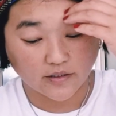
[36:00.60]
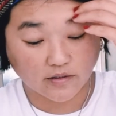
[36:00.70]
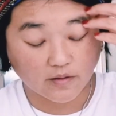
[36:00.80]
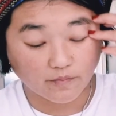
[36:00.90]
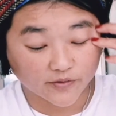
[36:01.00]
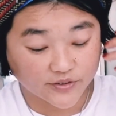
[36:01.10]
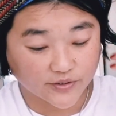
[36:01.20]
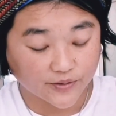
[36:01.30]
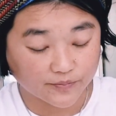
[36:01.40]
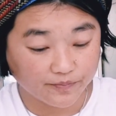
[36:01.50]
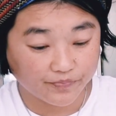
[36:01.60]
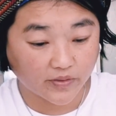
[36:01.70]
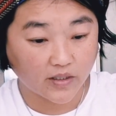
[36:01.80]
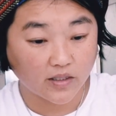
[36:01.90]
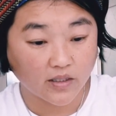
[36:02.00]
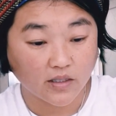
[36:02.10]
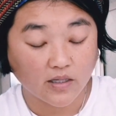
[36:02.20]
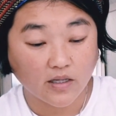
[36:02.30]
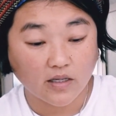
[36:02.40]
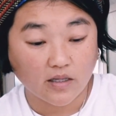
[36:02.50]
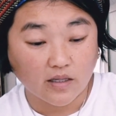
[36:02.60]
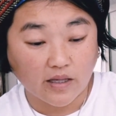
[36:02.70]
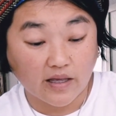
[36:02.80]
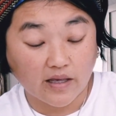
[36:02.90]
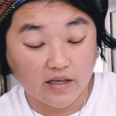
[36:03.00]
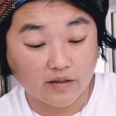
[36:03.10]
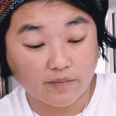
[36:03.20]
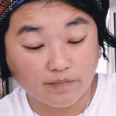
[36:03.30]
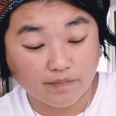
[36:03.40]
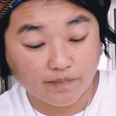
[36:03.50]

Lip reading: the comfort zone. And